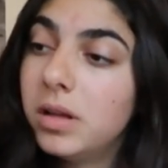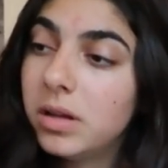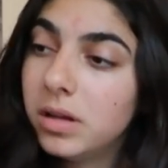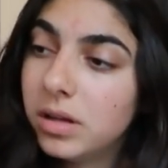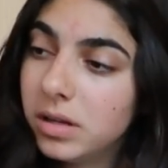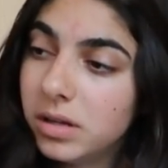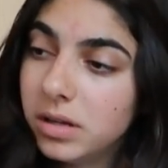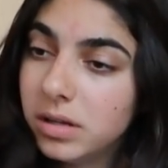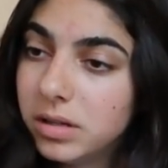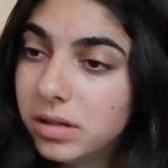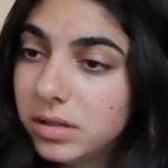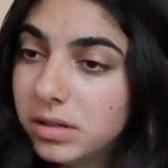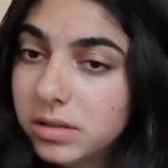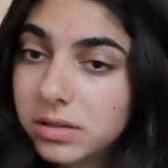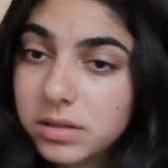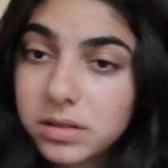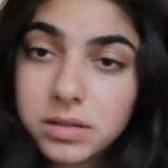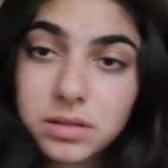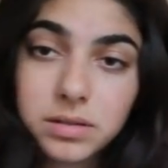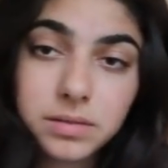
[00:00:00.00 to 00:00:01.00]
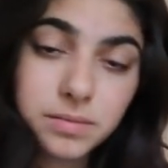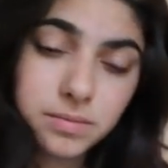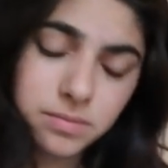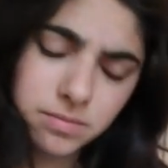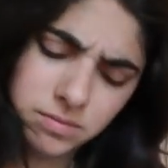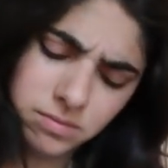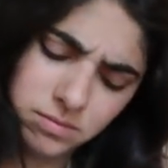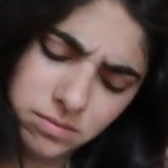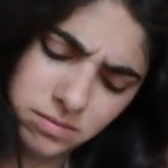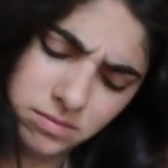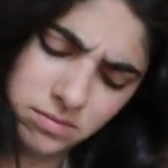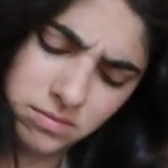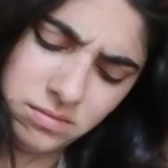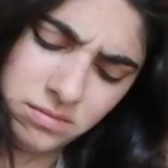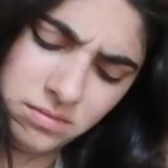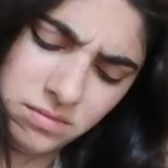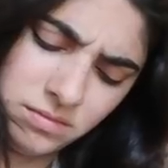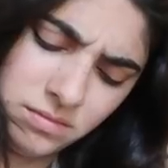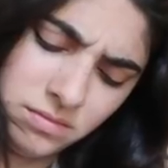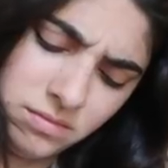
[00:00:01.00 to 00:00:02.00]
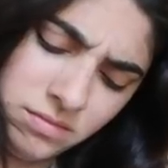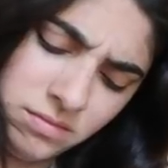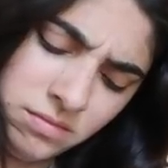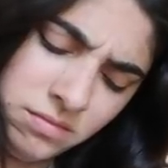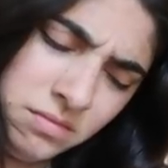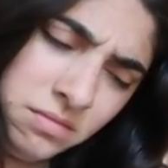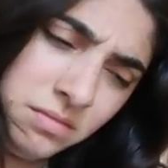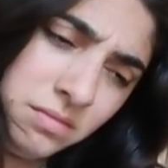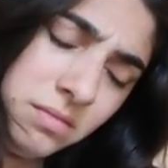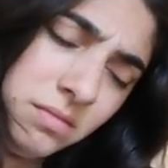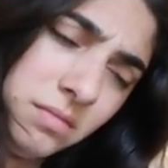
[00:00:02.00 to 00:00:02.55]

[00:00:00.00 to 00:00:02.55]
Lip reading: Nobody speaks.